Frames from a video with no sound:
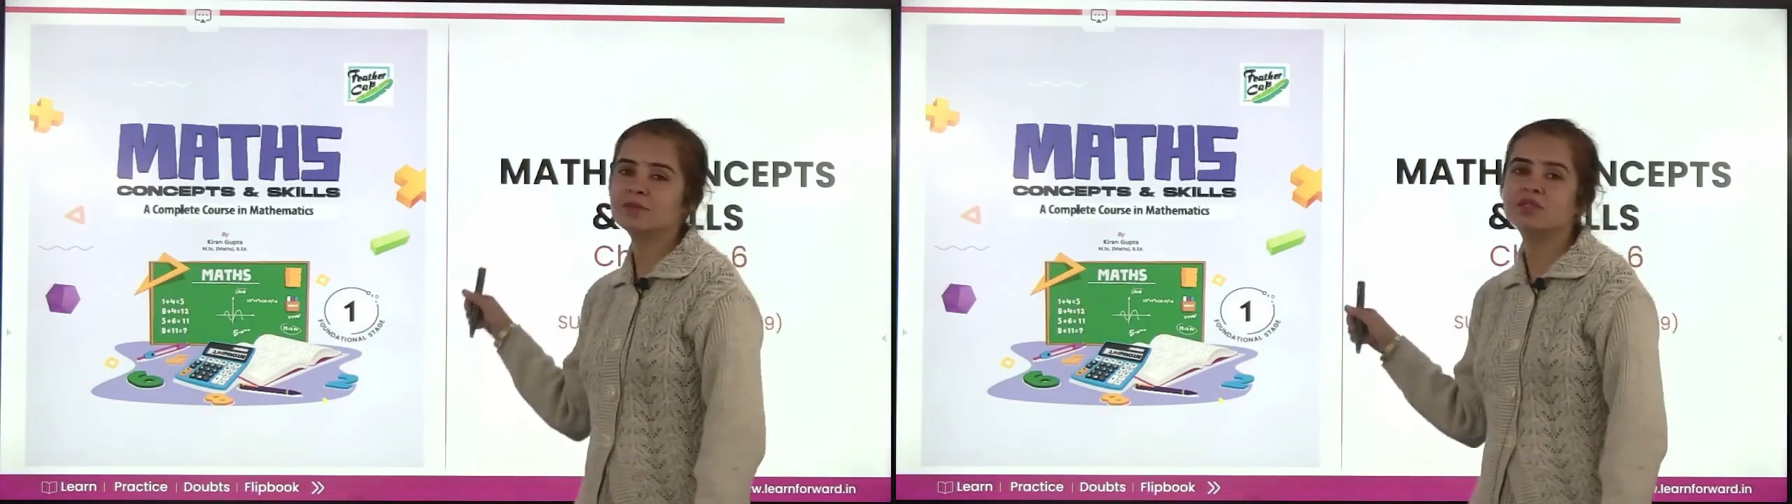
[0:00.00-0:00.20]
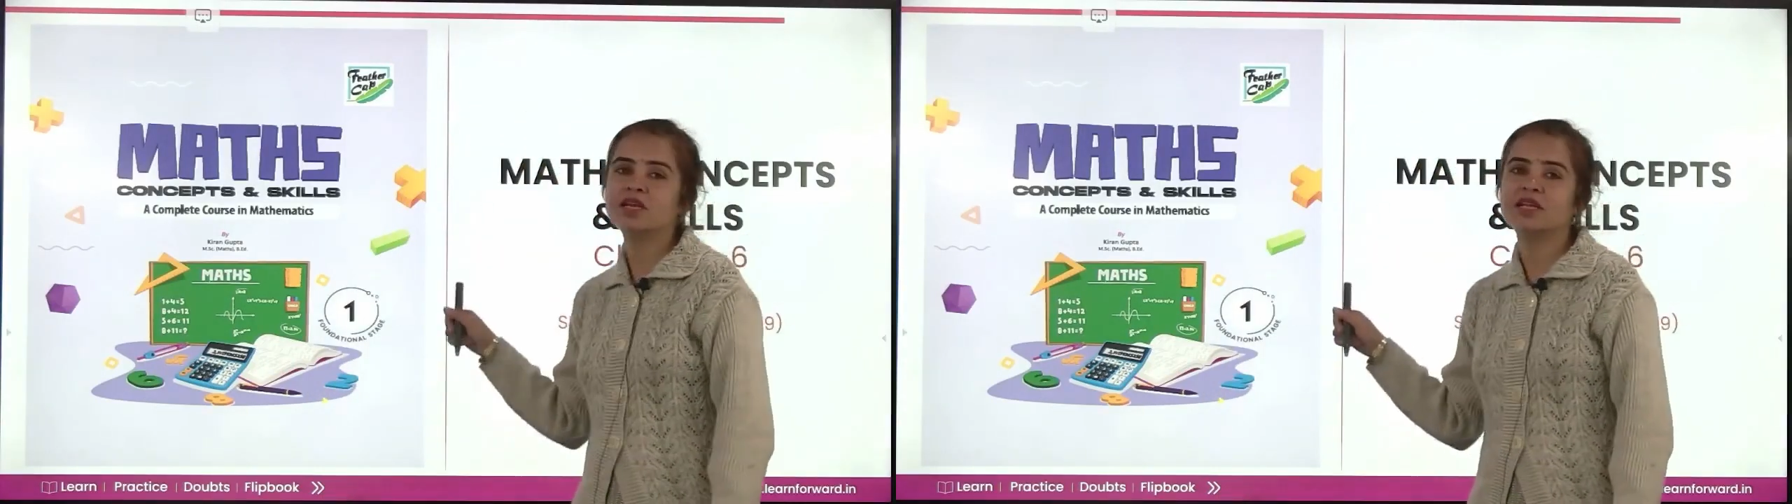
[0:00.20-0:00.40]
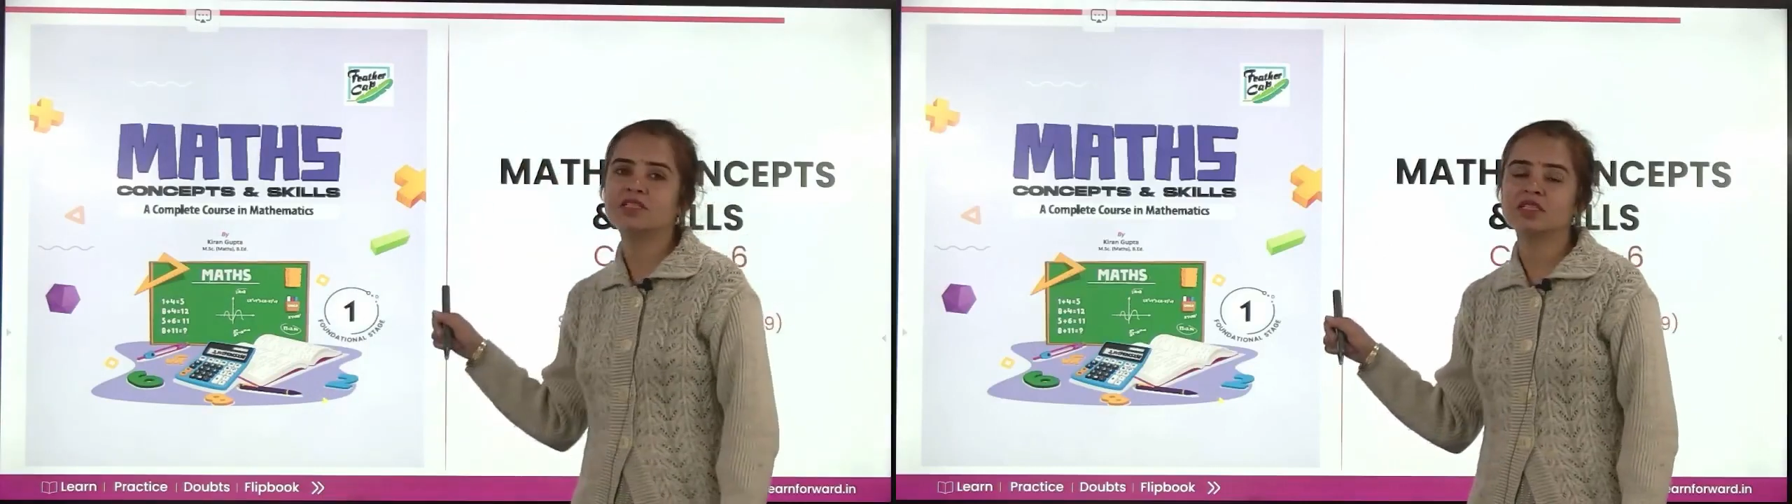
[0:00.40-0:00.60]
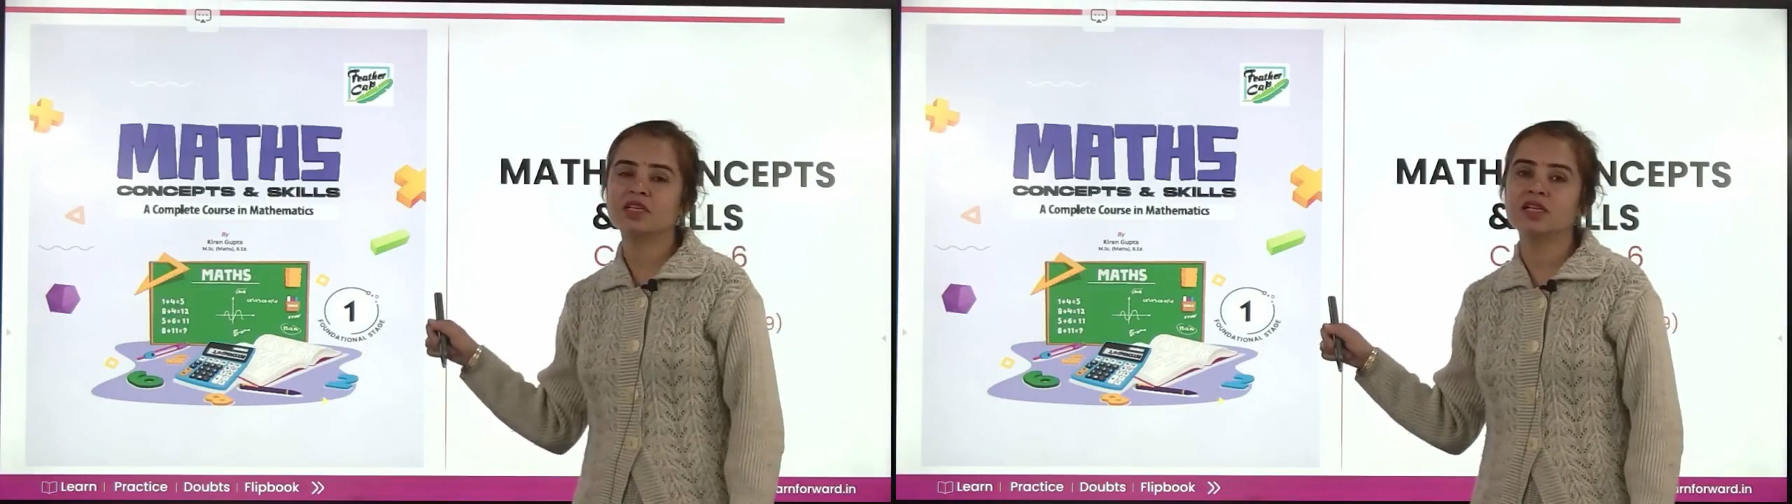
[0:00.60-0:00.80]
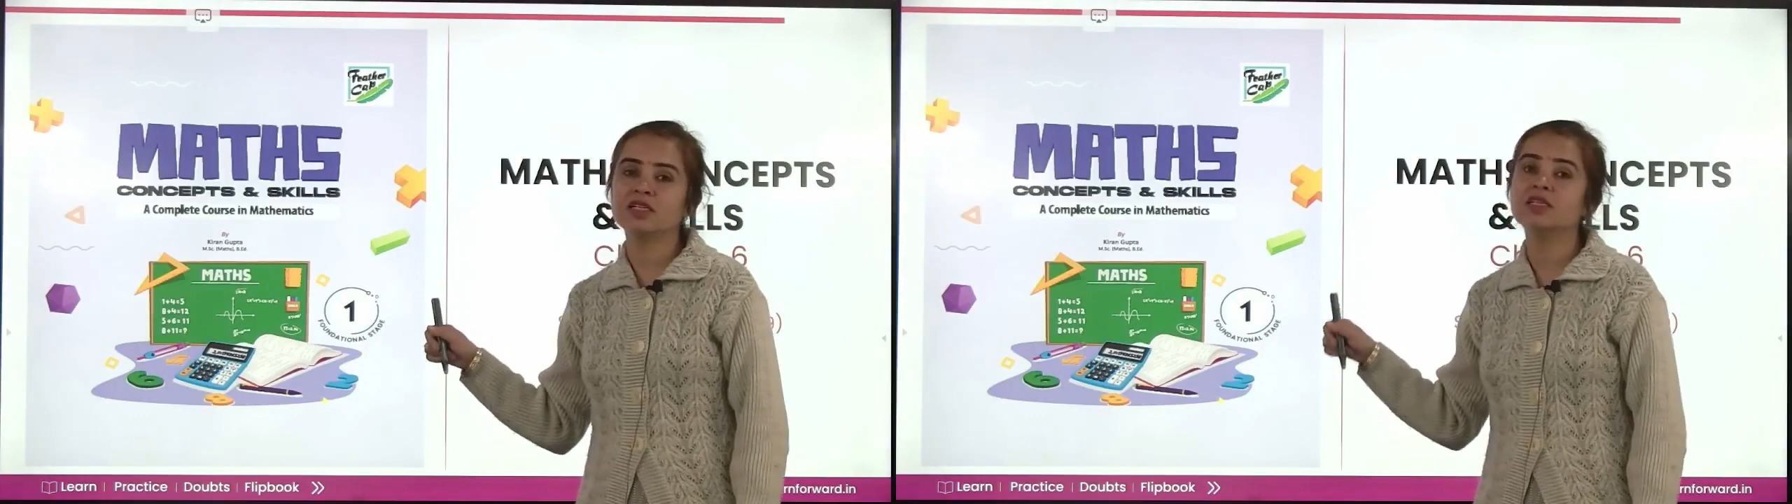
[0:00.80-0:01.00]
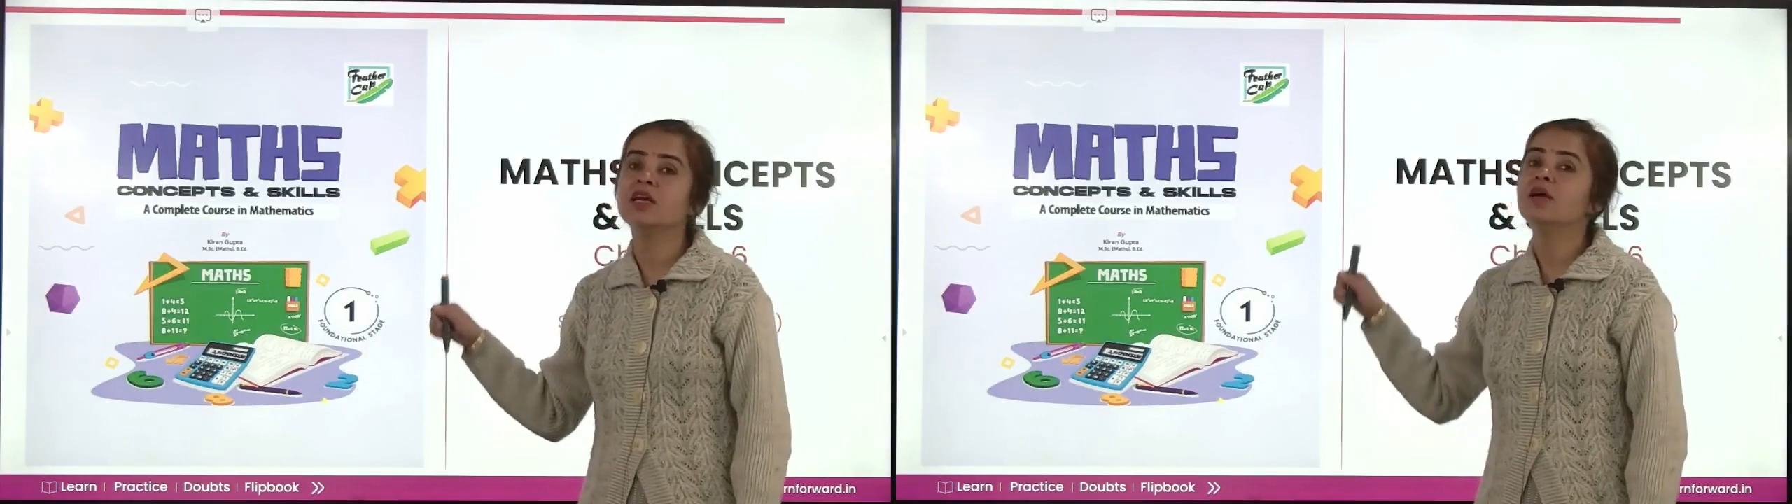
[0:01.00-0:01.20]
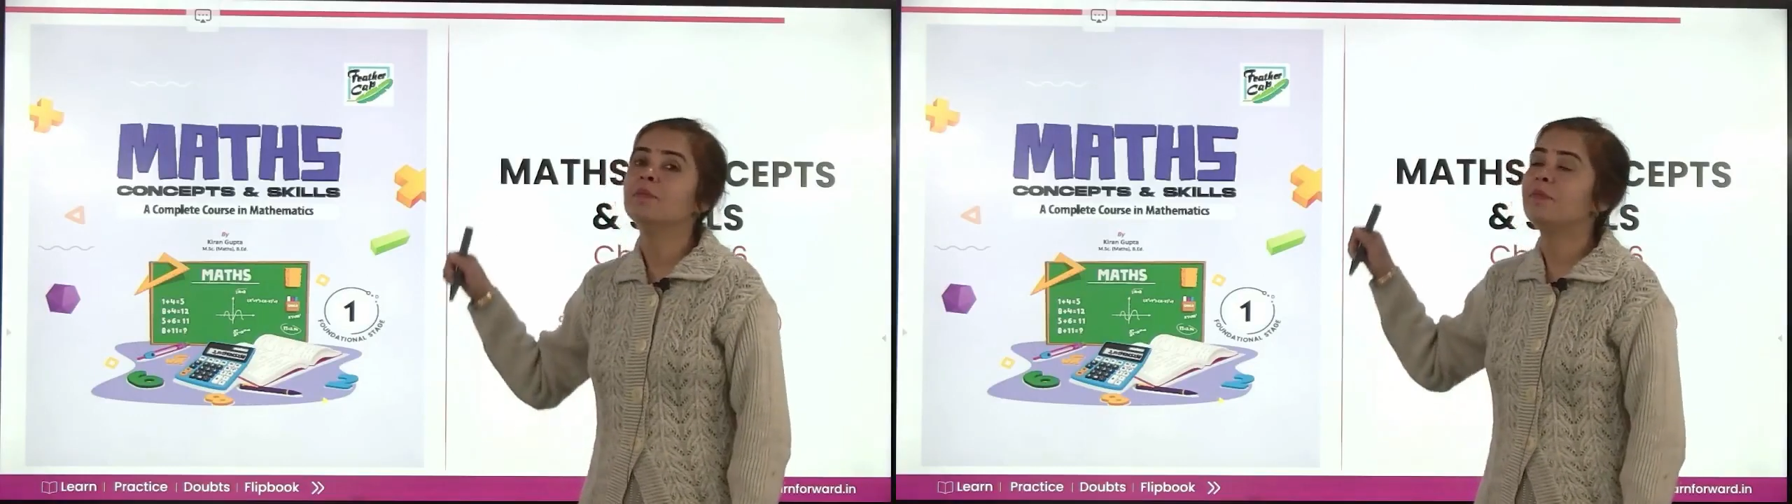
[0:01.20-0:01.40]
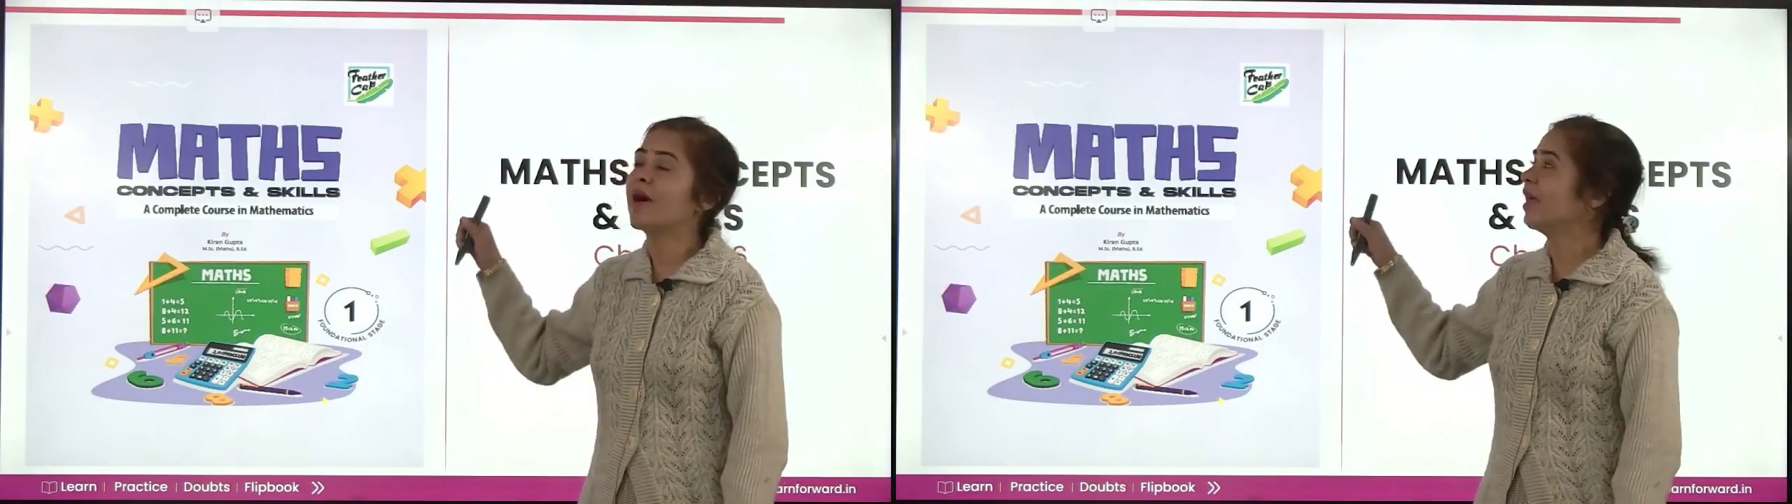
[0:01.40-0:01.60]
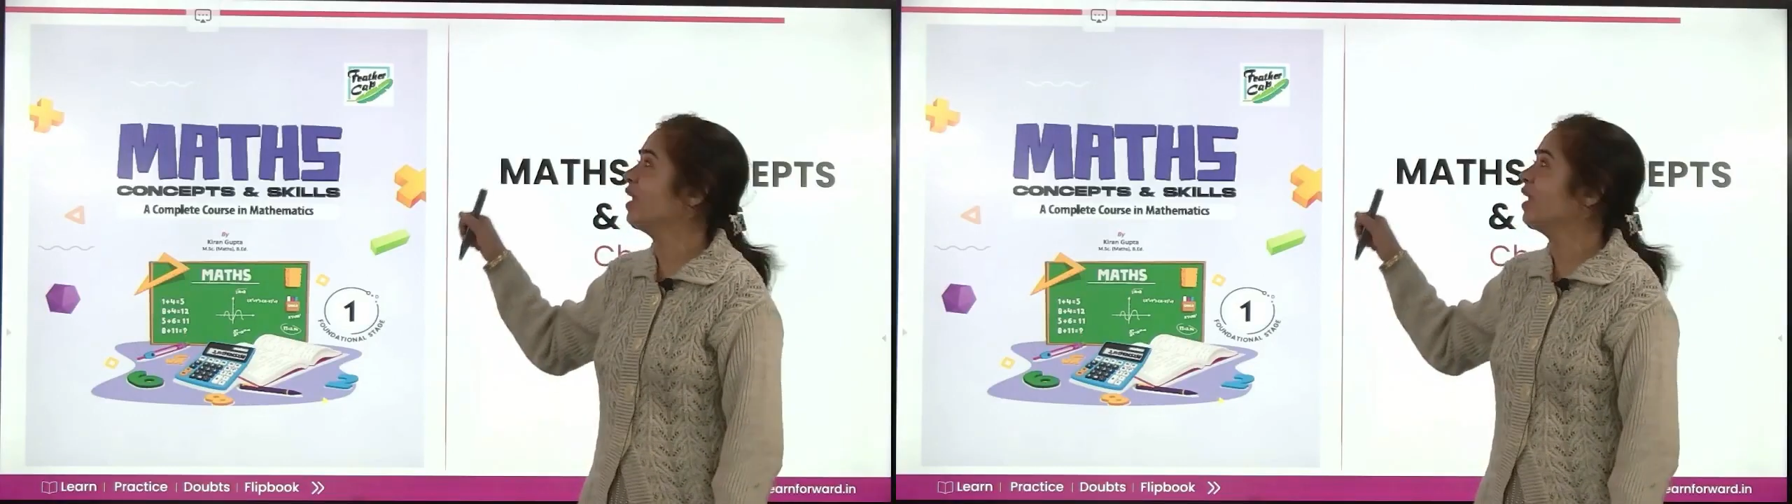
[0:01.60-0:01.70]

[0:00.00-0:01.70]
and Skills by